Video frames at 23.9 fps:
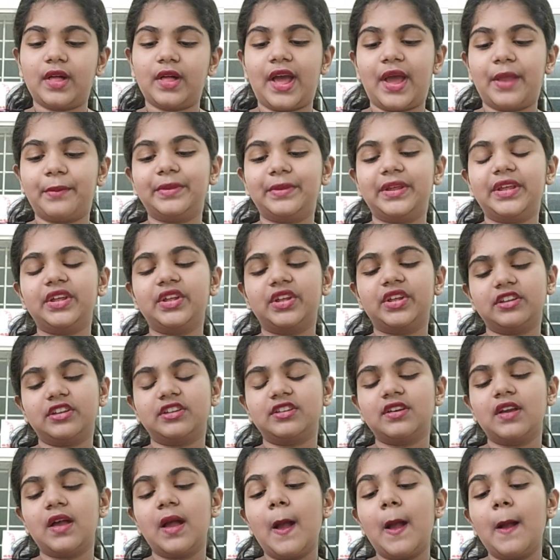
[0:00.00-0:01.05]
and be good,
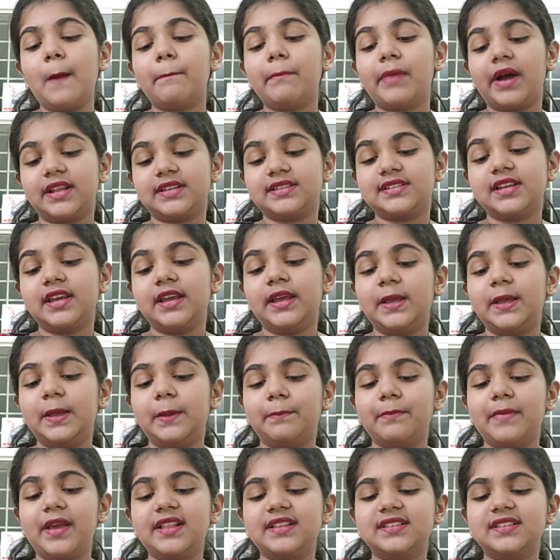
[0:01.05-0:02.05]
but he met